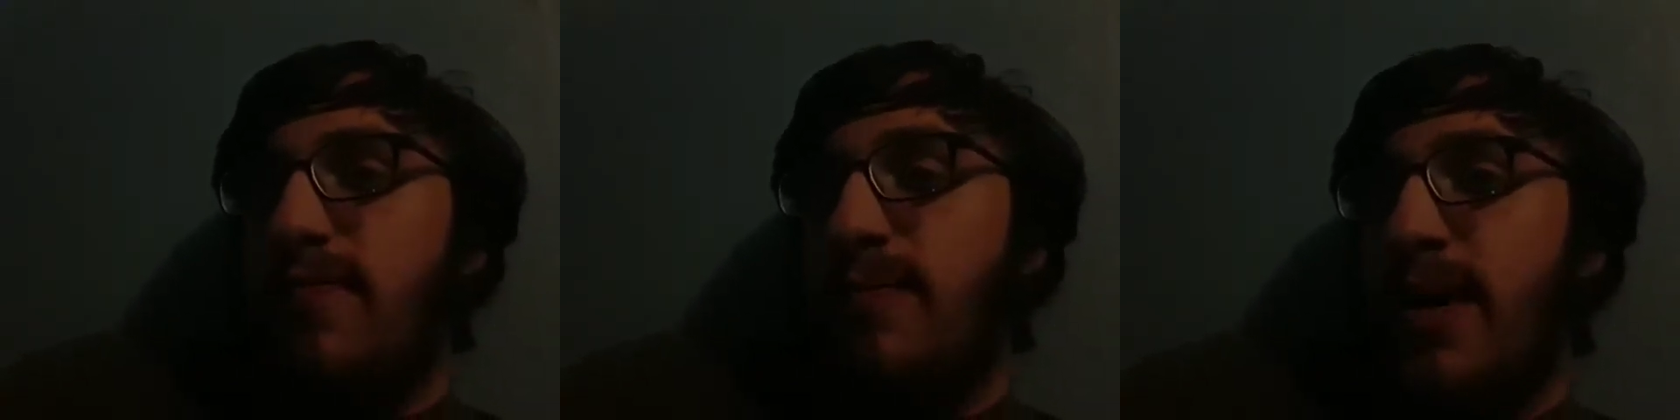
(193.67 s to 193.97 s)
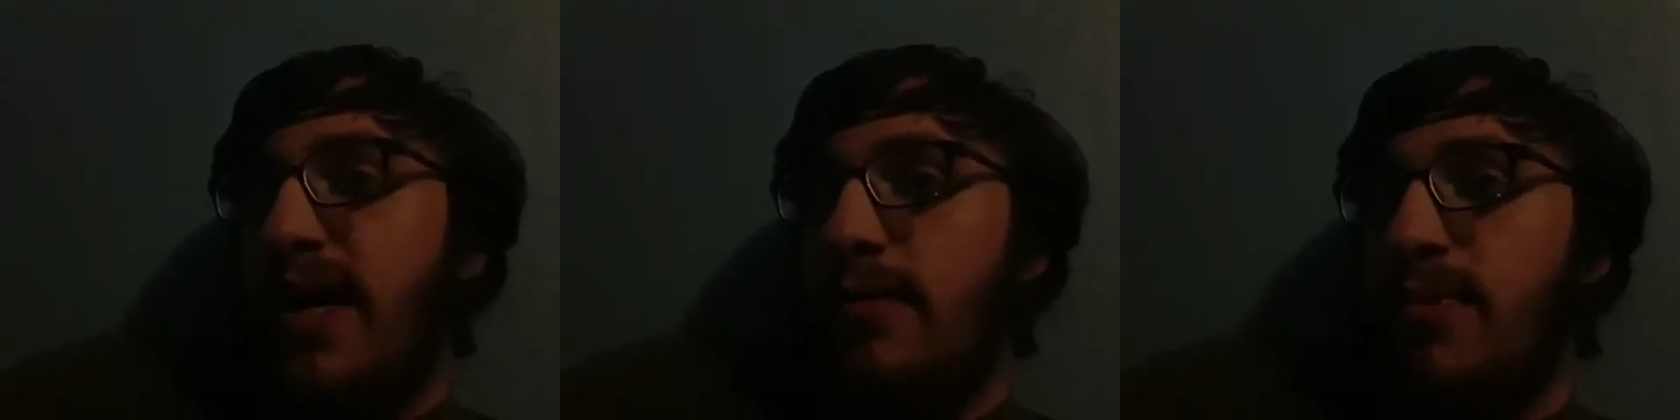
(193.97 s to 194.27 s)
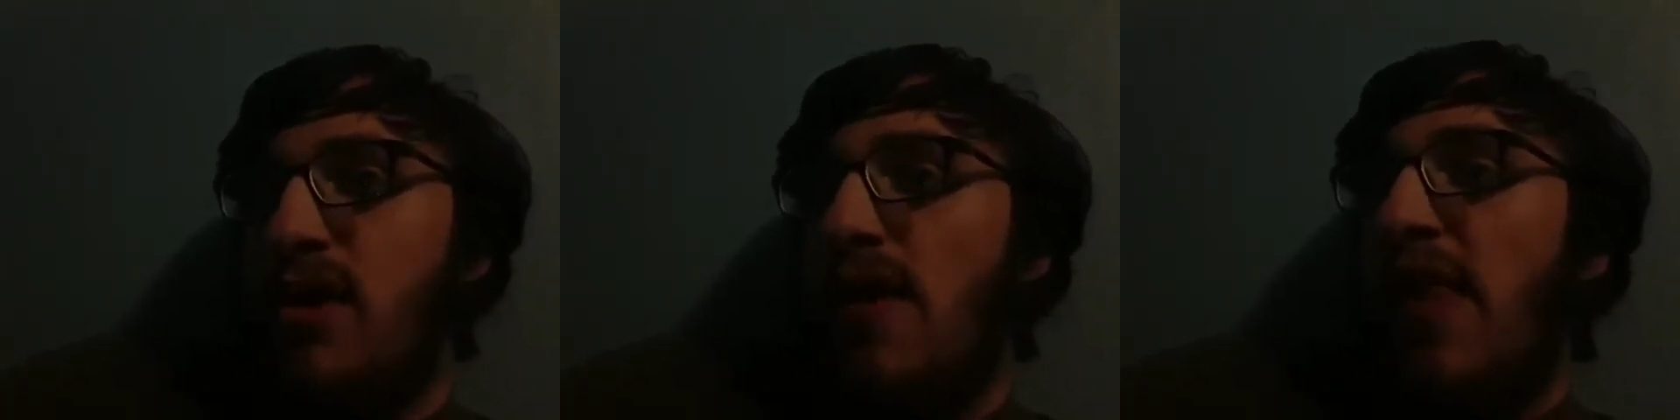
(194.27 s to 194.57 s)
my
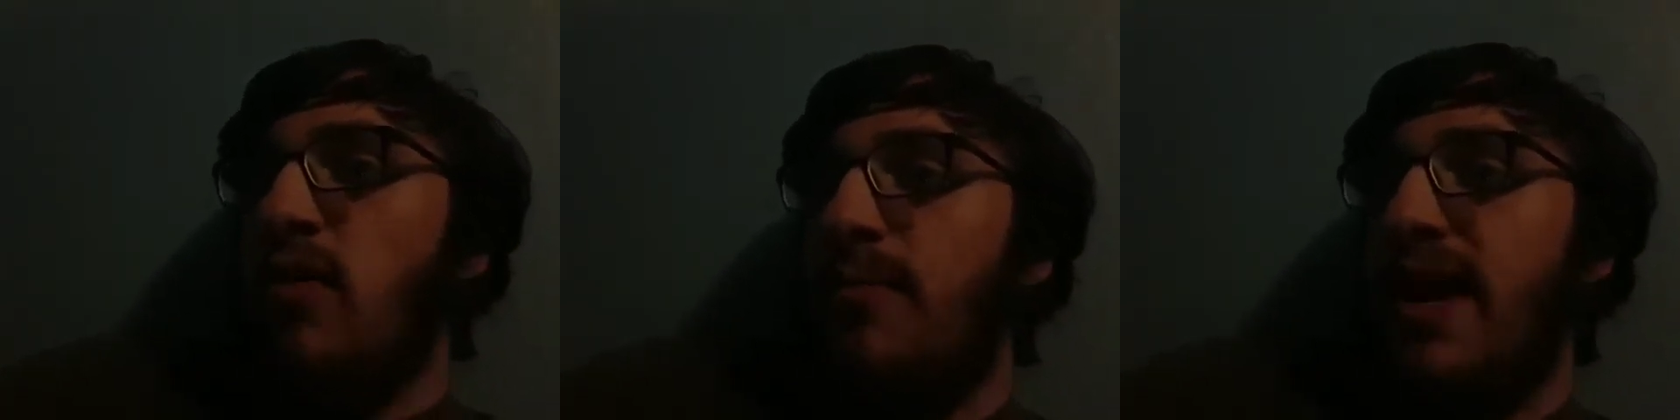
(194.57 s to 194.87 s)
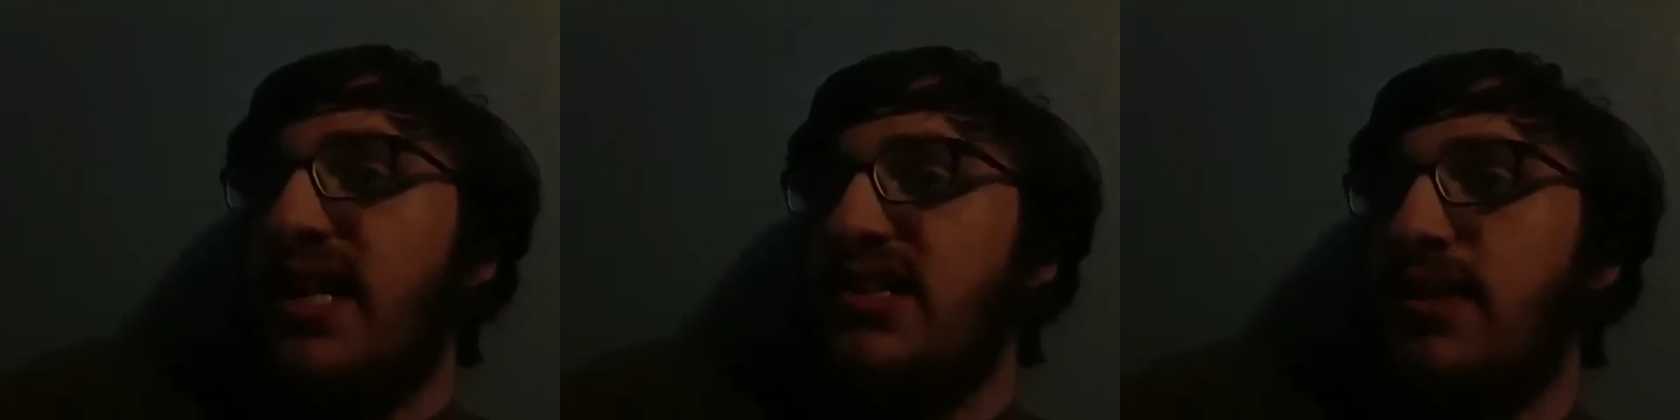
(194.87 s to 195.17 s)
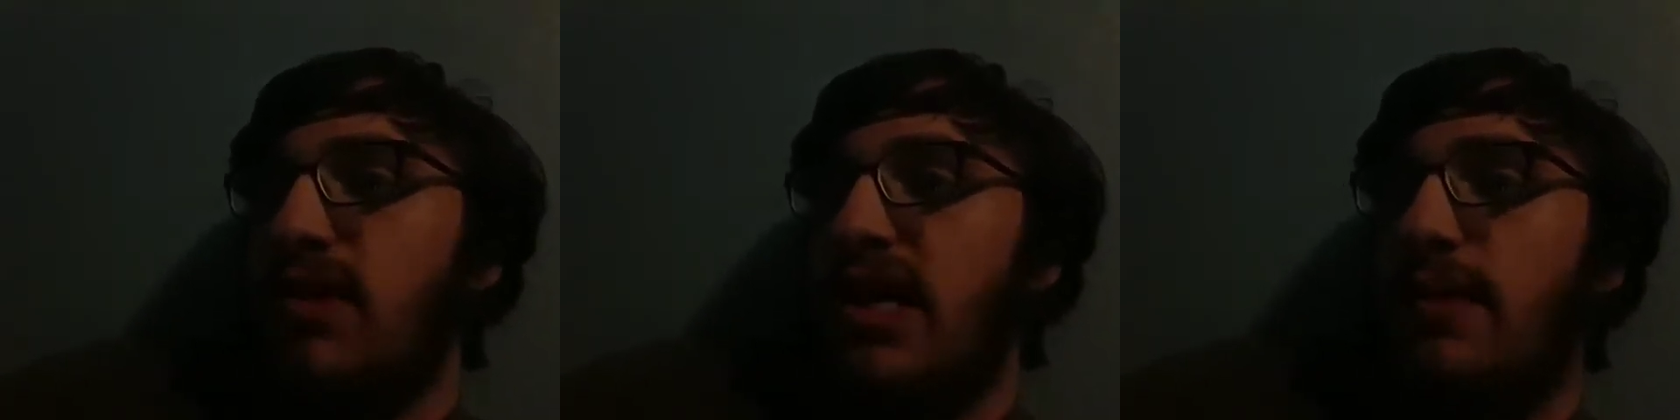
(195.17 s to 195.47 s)
computer. That will make it
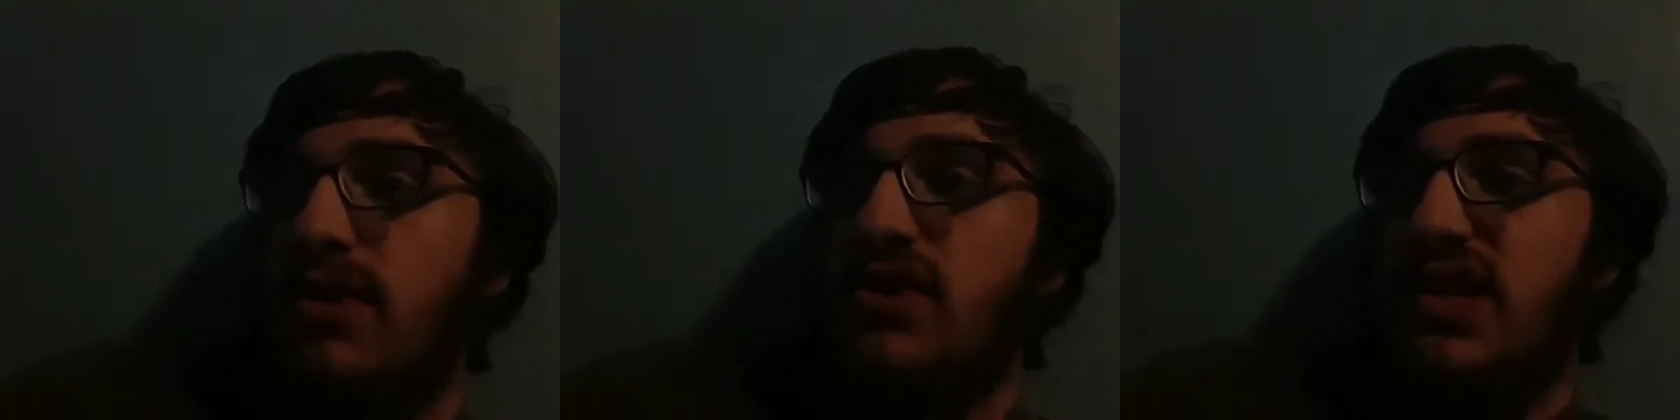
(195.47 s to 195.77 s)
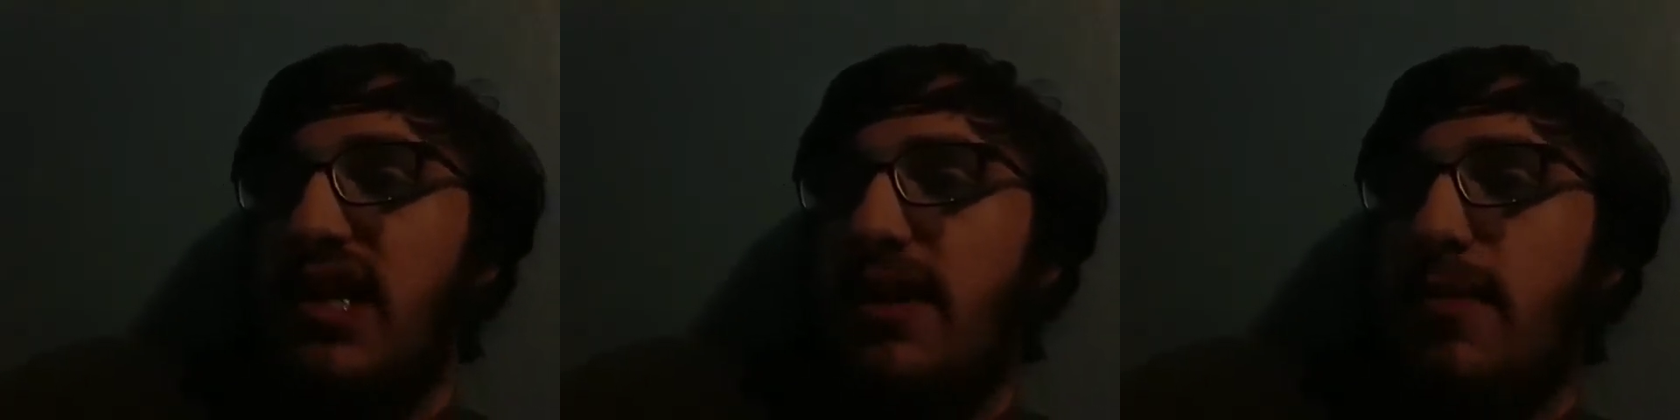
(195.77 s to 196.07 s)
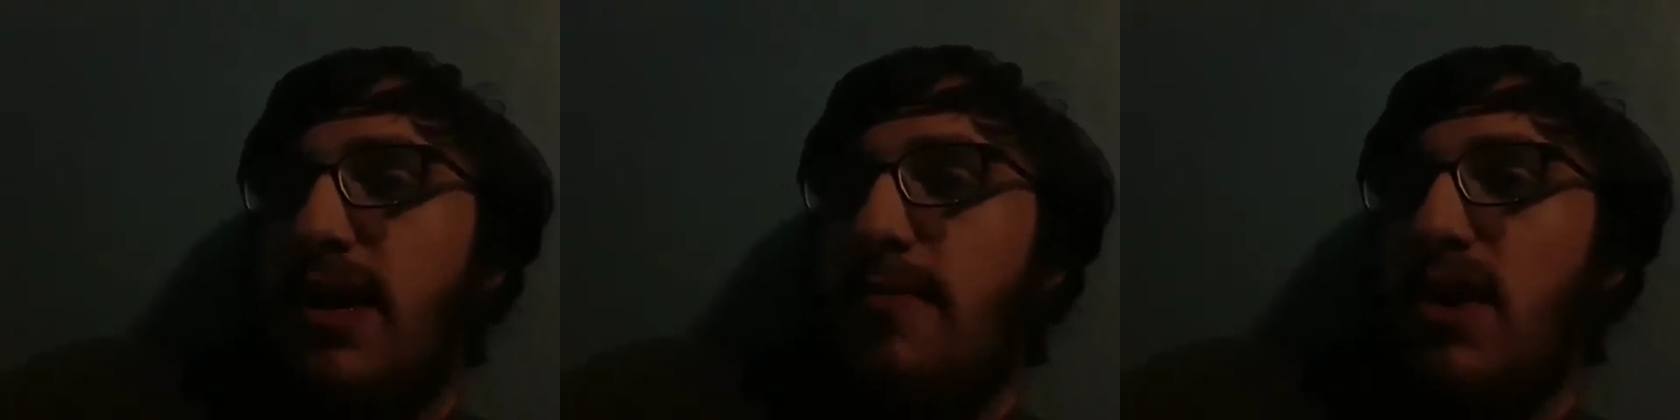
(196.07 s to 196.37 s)
seem like I'm using him,
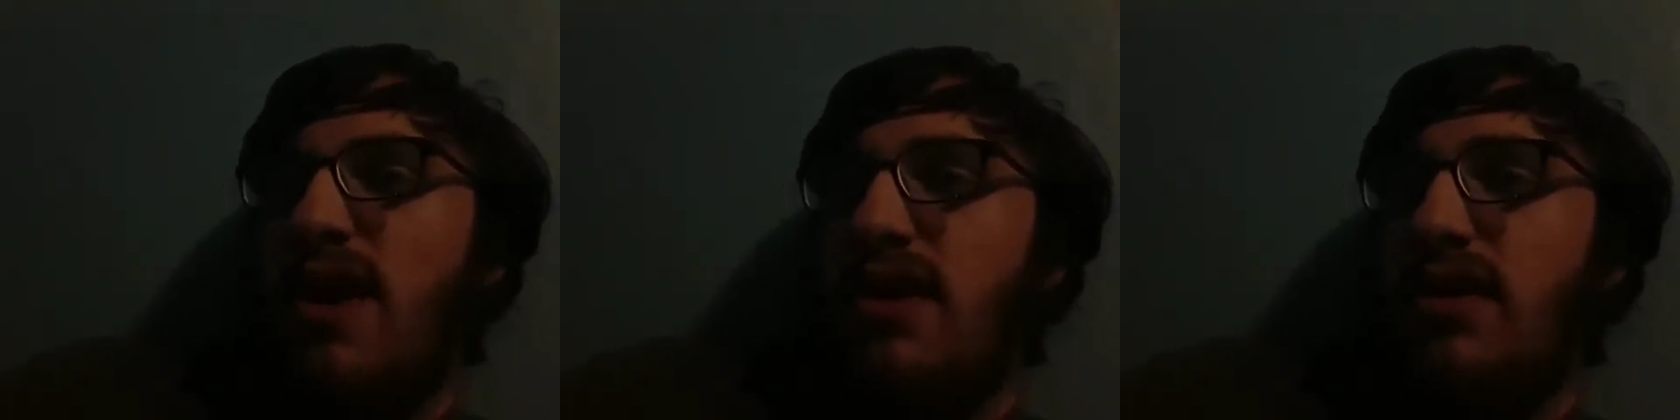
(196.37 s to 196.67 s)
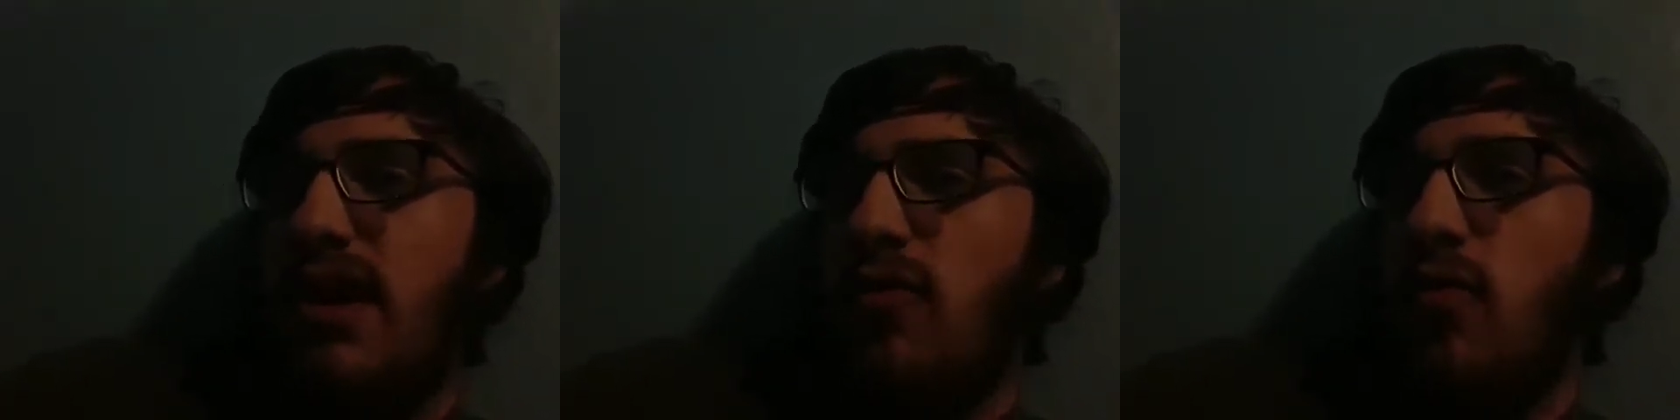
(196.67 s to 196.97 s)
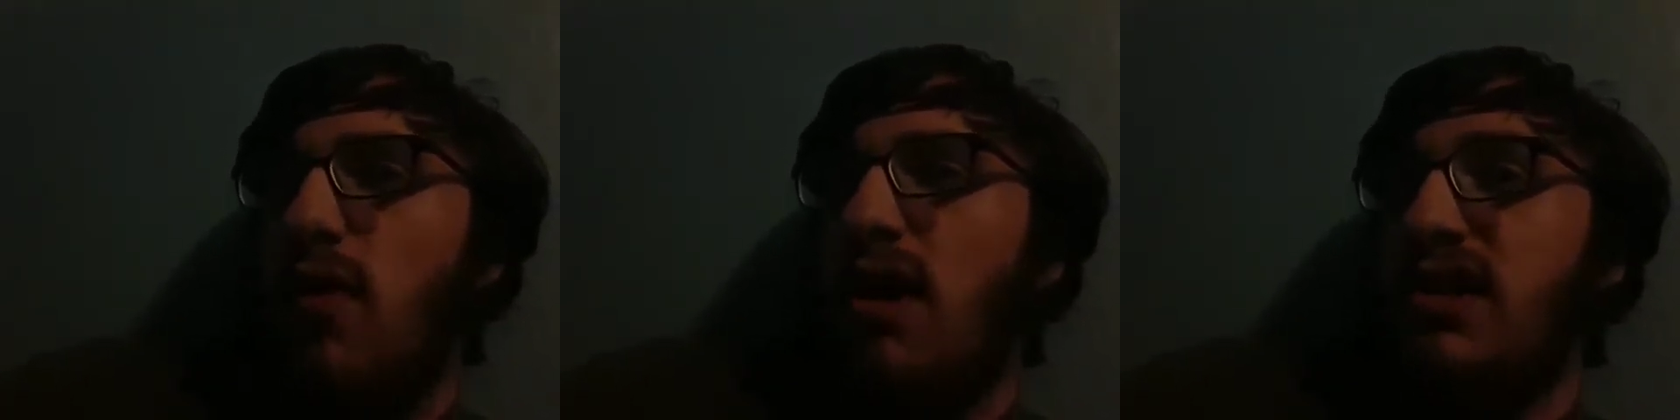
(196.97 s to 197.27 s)
and I'm not. I
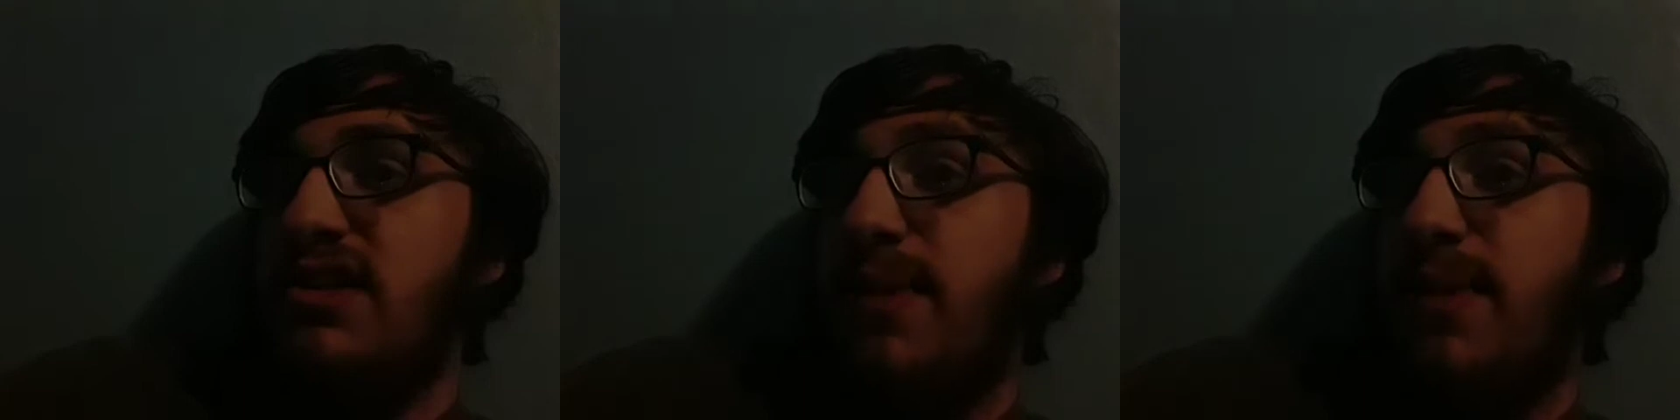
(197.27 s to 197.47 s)
don't want to